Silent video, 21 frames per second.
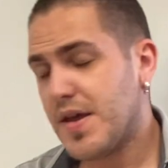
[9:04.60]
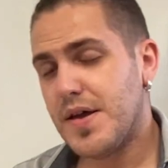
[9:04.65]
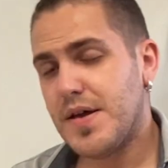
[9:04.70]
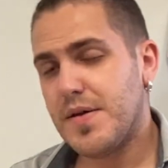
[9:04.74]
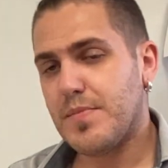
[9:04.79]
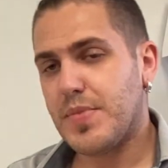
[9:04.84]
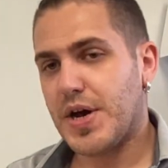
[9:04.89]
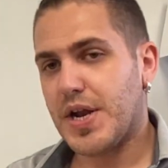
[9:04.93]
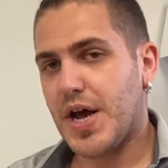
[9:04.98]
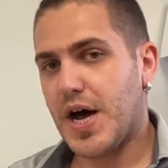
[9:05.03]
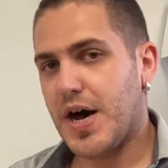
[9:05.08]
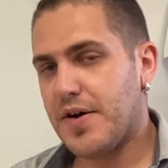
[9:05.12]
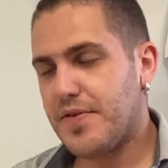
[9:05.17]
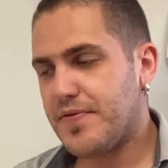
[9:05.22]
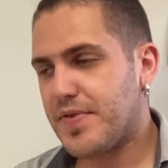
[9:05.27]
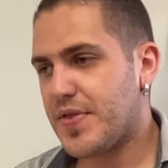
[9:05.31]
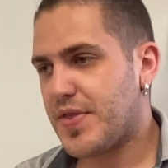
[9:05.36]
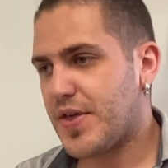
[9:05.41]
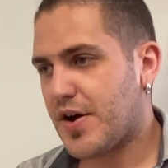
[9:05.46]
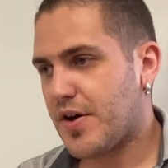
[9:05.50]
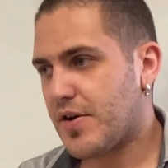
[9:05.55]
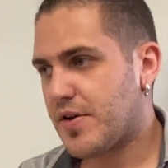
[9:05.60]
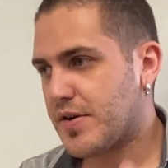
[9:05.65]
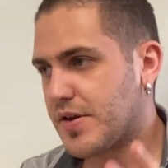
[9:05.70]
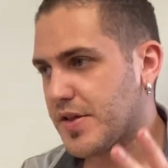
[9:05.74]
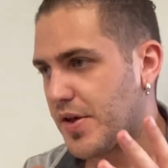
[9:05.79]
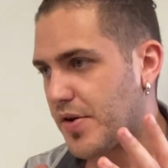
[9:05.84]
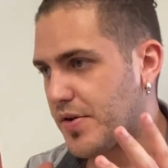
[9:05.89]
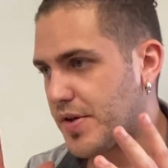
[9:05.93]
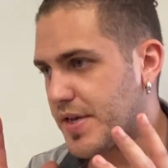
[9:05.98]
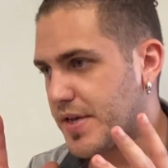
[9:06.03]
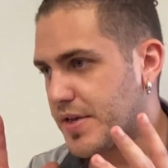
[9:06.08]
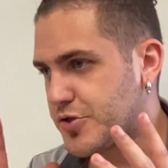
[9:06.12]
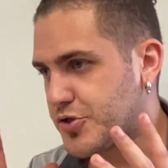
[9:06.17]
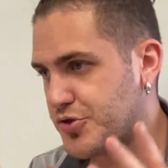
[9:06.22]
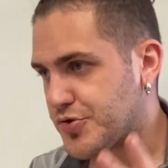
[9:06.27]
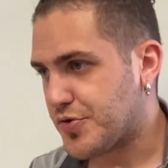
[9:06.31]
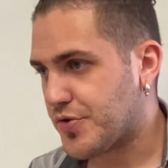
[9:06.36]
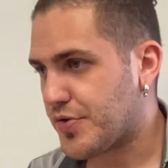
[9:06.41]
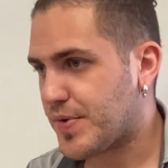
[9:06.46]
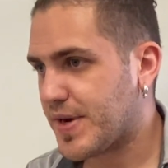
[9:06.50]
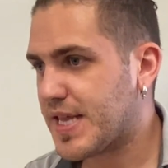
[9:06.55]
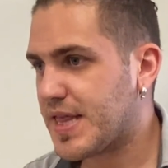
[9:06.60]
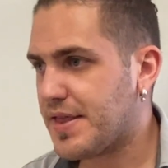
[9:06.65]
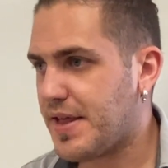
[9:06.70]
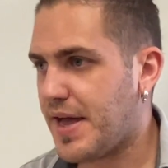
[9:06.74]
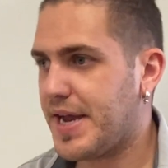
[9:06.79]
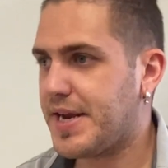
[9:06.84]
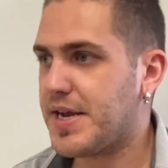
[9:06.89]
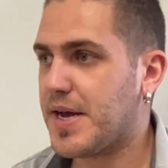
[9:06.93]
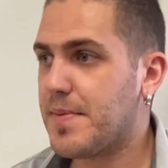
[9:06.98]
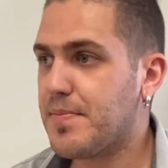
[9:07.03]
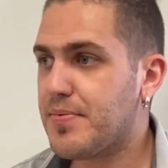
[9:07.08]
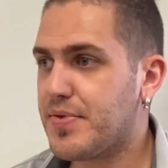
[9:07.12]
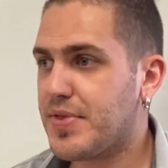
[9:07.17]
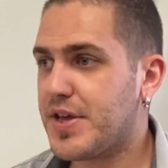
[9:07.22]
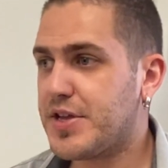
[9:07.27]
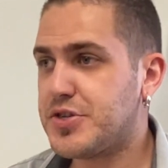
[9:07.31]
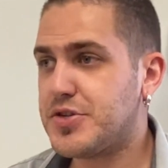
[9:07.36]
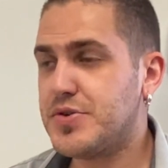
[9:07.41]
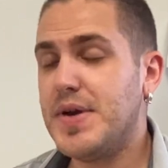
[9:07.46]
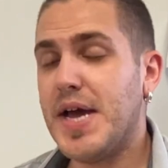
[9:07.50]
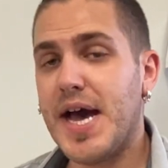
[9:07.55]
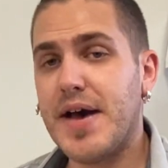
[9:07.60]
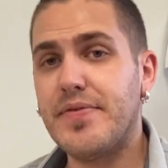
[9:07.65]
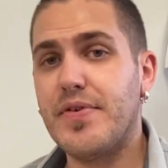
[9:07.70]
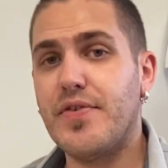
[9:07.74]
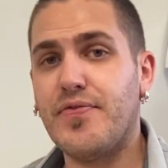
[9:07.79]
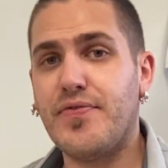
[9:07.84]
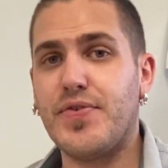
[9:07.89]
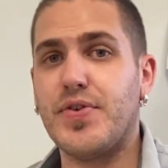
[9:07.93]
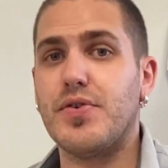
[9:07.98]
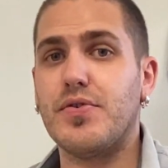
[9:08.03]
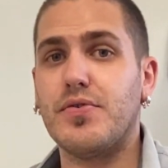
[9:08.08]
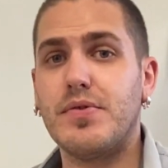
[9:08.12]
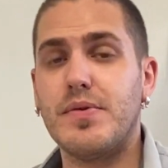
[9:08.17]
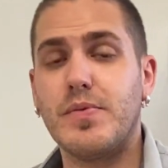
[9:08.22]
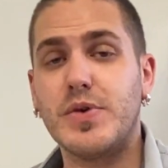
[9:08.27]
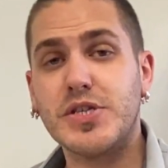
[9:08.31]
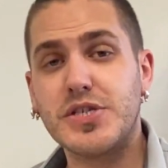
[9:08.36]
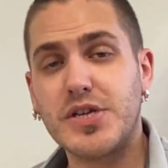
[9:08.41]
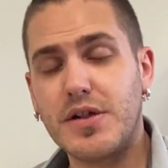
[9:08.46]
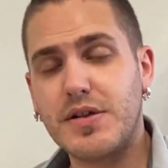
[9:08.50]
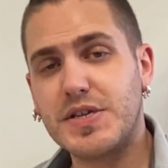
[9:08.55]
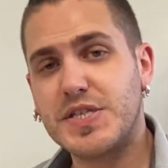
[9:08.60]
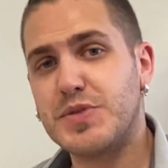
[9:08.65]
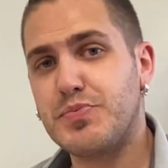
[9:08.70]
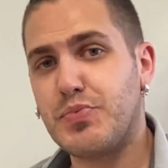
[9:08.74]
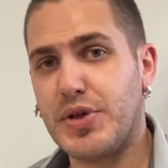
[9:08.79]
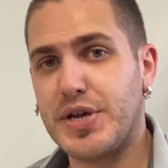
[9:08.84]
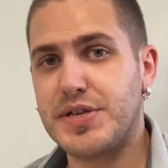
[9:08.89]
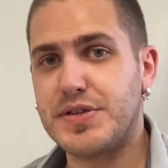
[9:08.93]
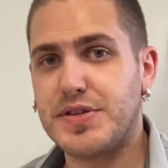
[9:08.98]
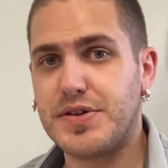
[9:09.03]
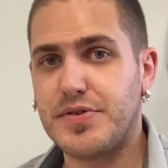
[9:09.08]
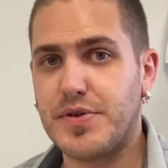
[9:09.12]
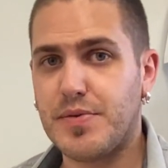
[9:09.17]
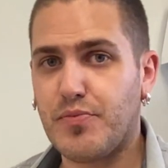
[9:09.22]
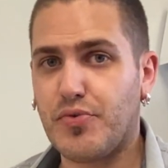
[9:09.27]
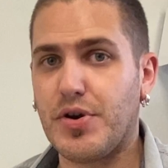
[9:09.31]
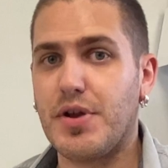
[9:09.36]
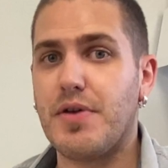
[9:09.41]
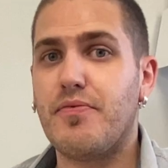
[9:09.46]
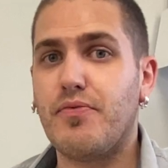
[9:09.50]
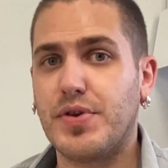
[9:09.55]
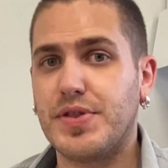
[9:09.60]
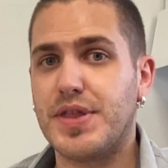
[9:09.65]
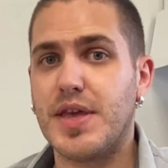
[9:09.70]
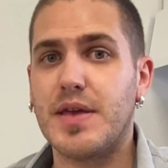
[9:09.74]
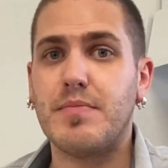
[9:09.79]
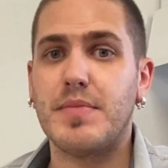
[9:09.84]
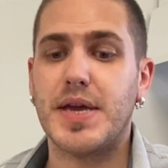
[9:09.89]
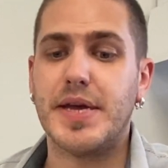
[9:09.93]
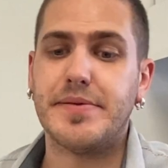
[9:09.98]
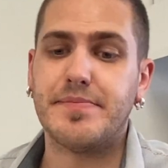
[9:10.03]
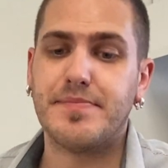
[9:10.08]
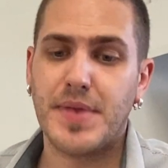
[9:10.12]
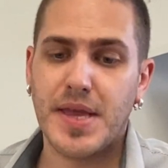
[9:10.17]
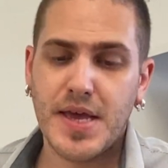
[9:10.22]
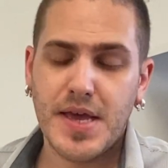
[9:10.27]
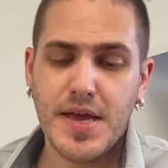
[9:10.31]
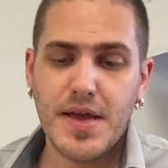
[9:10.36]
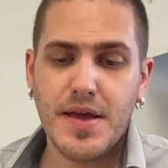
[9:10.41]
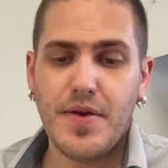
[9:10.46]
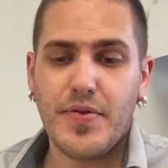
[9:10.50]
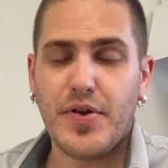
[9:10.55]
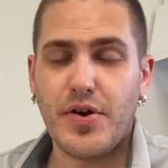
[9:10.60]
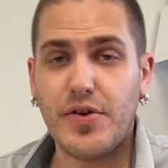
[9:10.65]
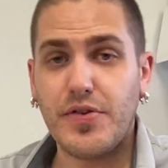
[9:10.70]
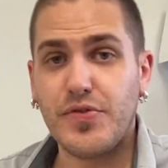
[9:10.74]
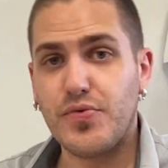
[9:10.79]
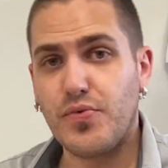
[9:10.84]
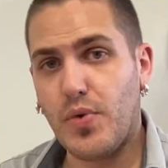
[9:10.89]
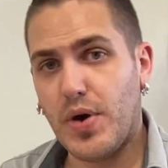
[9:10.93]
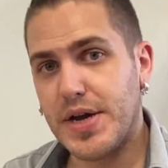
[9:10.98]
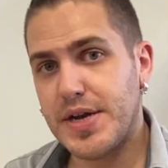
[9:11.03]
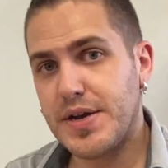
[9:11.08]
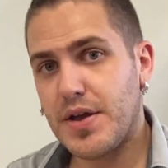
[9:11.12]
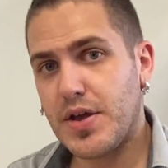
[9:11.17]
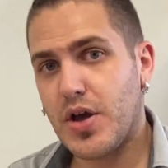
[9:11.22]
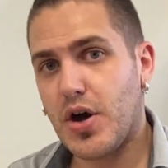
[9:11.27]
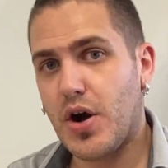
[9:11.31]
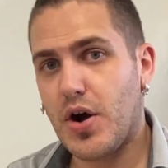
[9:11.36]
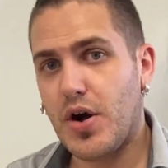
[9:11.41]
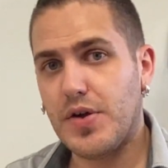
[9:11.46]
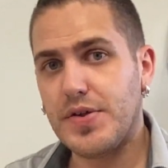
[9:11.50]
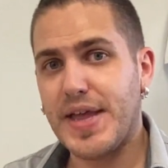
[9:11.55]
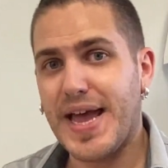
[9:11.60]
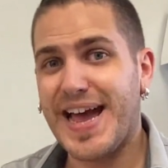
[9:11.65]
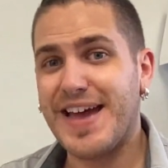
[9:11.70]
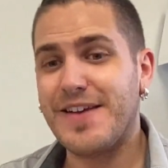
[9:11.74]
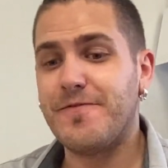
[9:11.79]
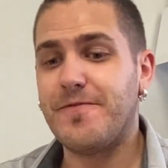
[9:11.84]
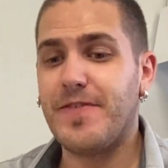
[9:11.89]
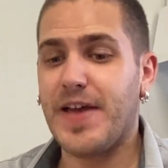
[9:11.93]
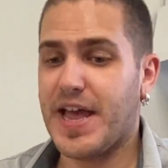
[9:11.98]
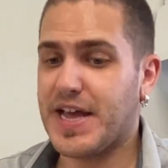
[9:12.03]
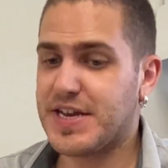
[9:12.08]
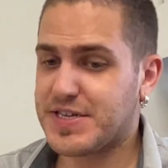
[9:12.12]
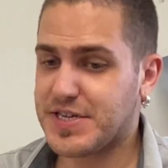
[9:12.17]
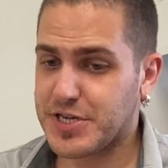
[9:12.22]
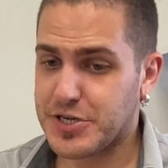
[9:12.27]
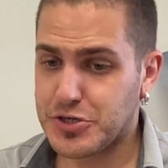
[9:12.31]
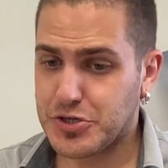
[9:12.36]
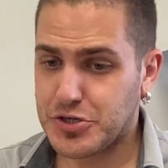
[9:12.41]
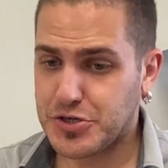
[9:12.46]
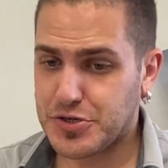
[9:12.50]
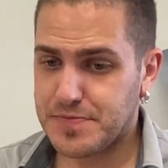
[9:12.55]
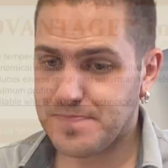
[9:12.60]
But of their jewelry lineup, they do have a few, which I'll explain to you in brief what they mean. There is one called Advantage.